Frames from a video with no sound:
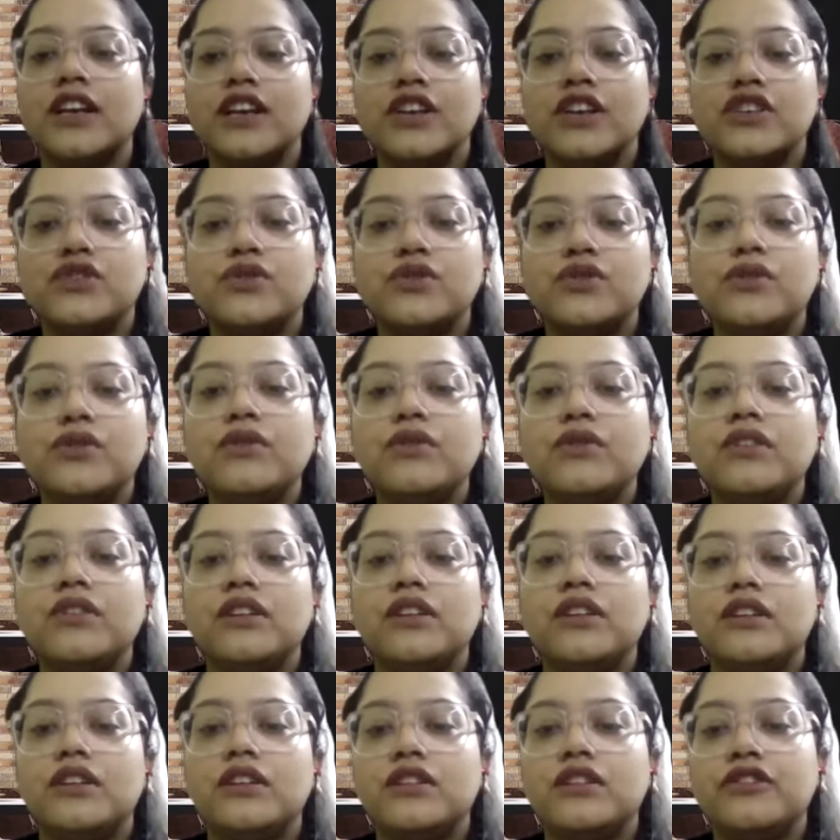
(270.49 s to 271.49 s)

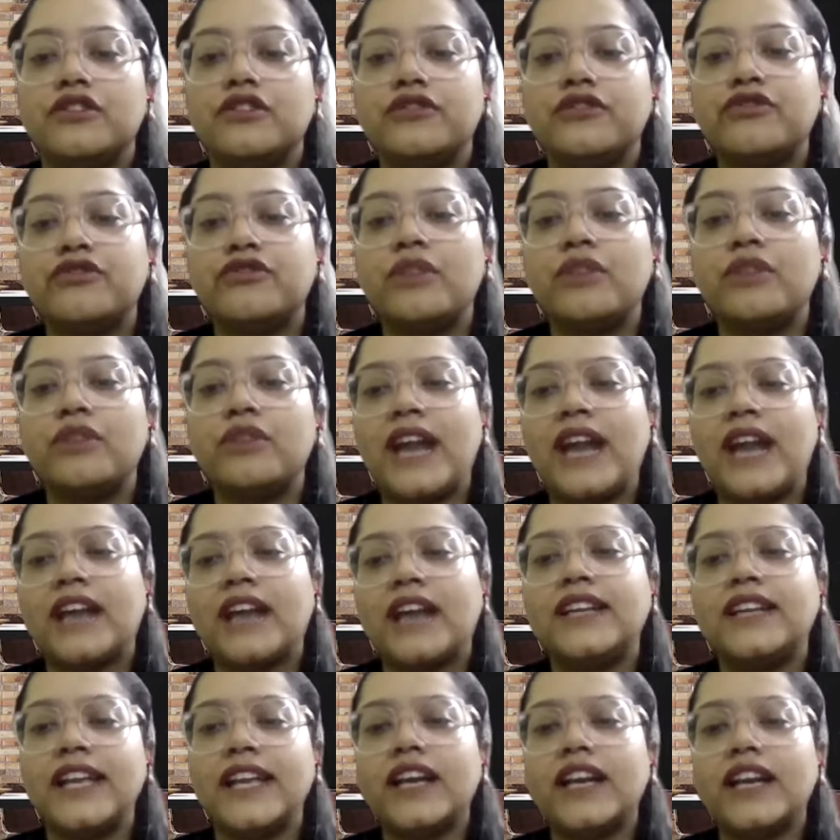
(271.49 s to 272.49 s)
So, from that,
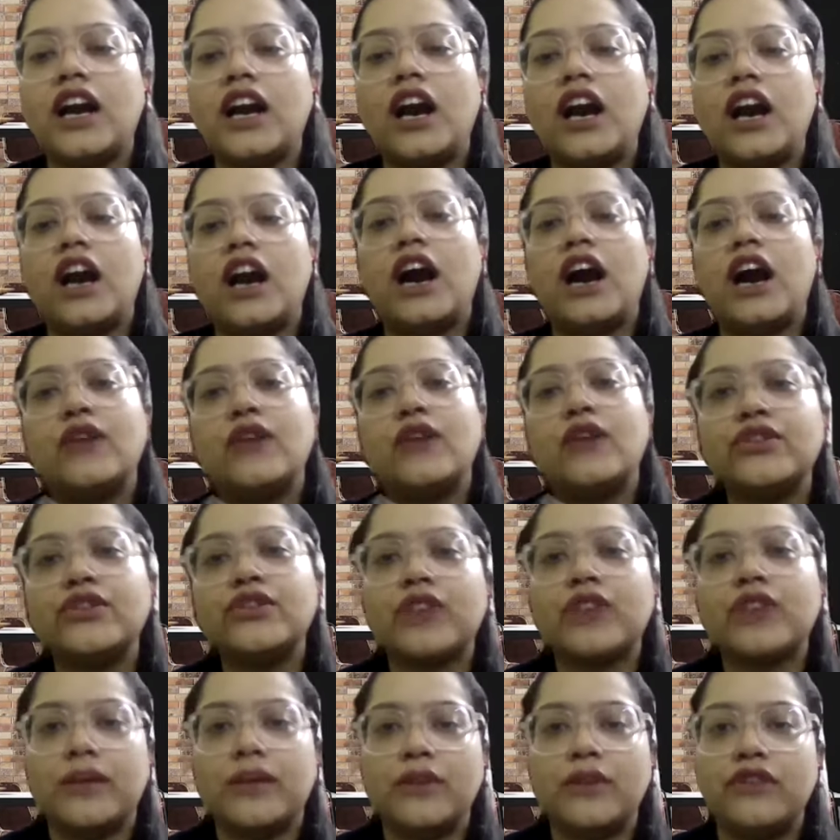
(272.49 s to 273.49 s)
like, how did you
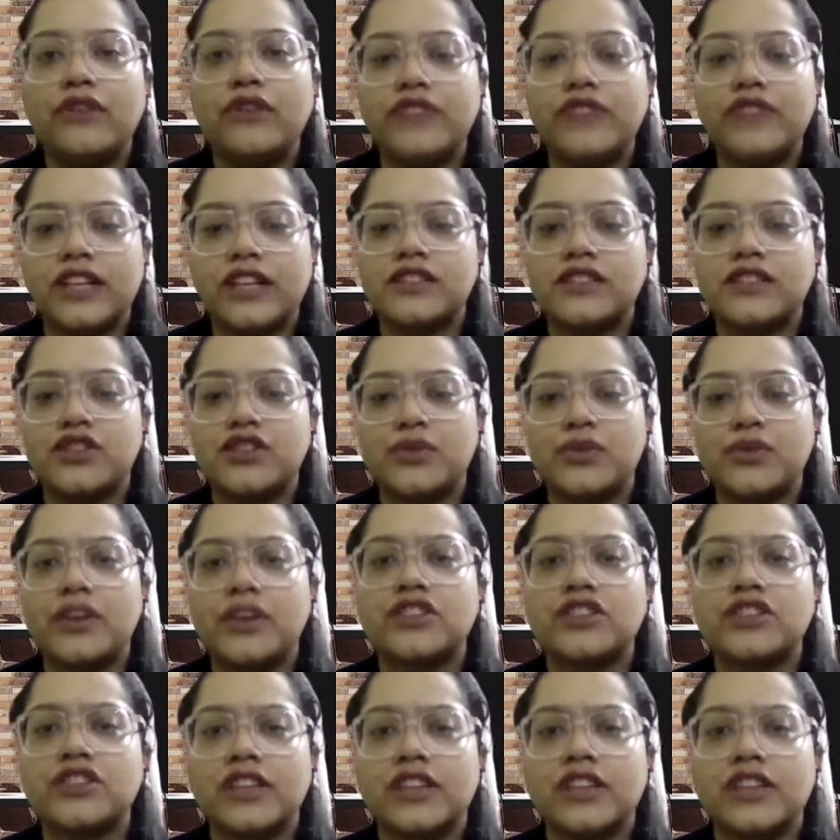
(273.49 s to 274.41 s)
come up that situation?